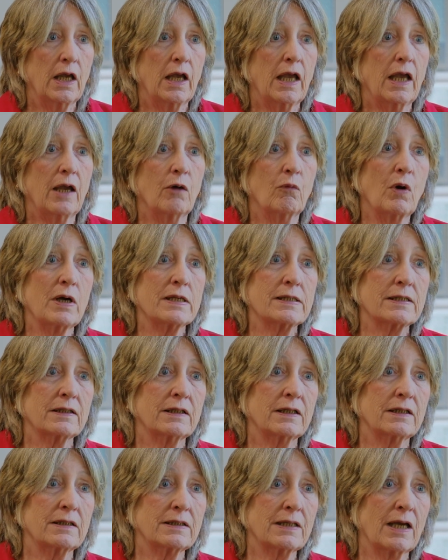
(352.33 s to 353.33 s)
It
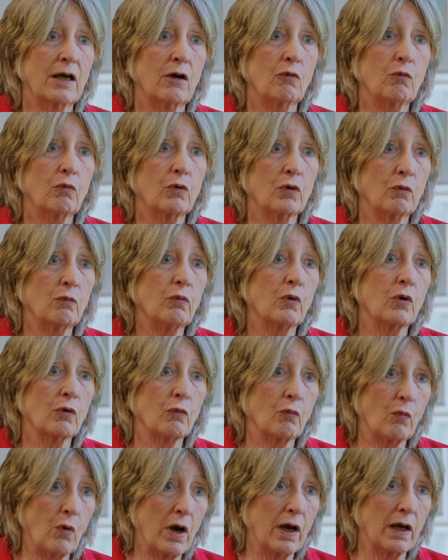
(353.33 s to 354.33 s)
wasn't until World
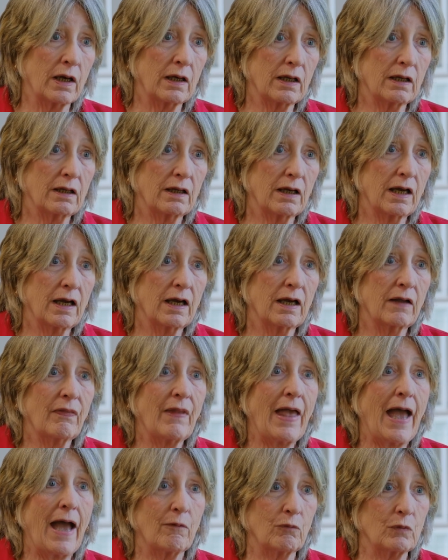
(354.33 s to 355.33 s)
War I, and
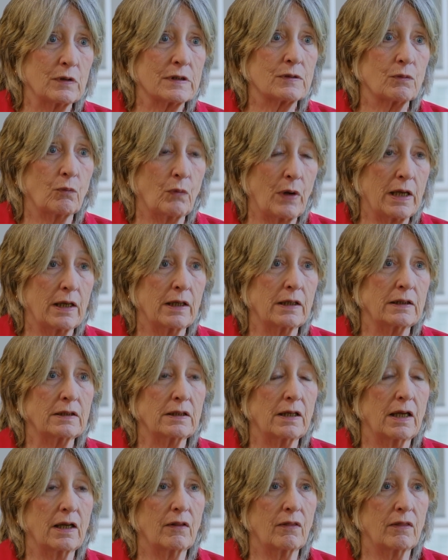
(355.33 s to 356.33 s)
that was
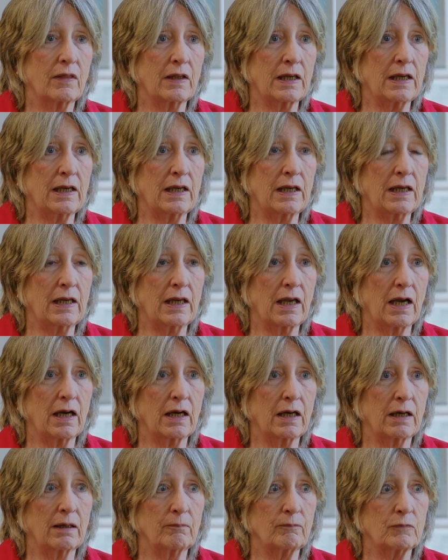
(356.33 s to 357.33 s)
when the
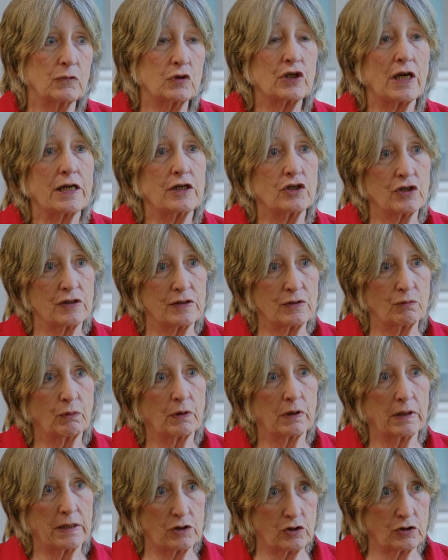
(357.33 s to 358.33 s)
changes
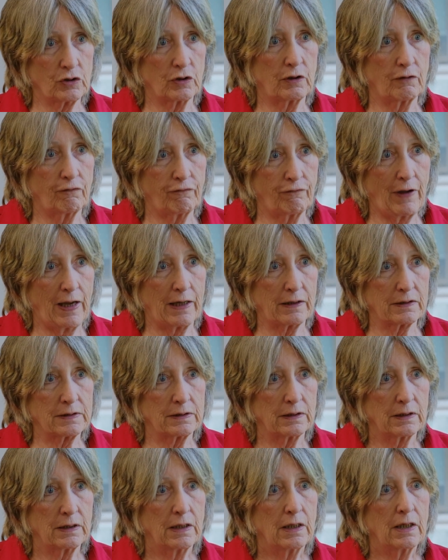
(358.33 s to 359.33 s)
really took effect.
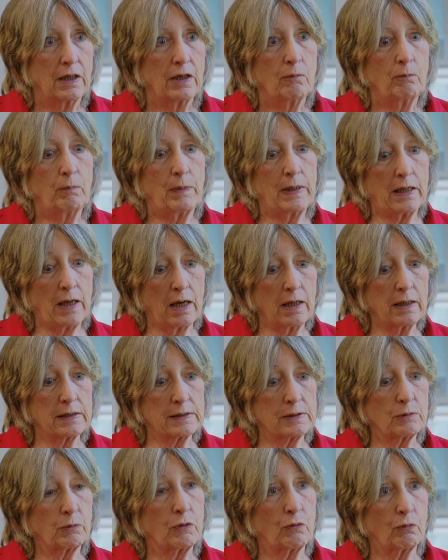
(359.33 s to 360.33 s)

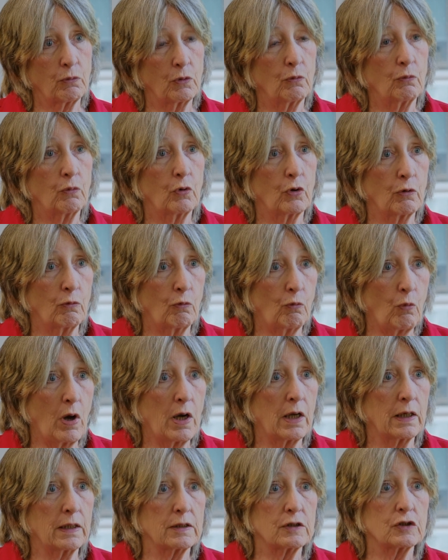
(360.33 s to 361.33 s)
Because with World War
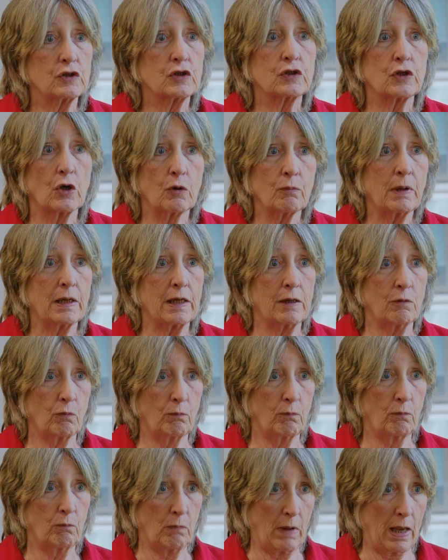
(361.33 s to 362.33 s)
I, so many
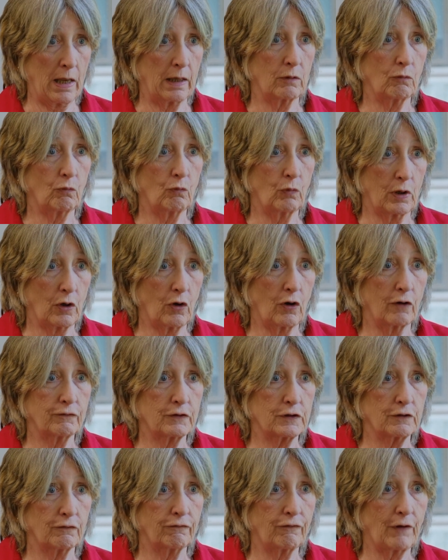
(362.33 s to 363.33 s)
men went off
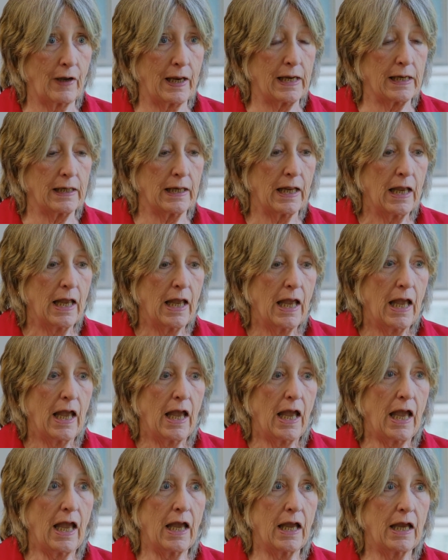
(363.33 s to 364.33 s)
to fight,
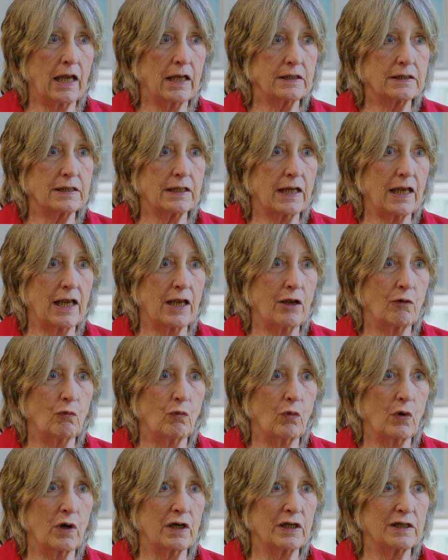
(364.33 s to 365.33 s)
and it
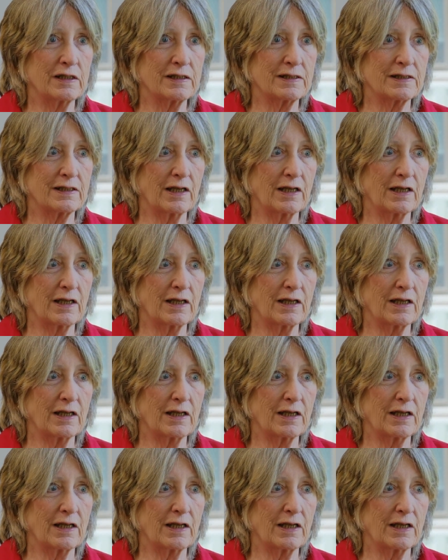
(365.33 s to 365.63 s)
was,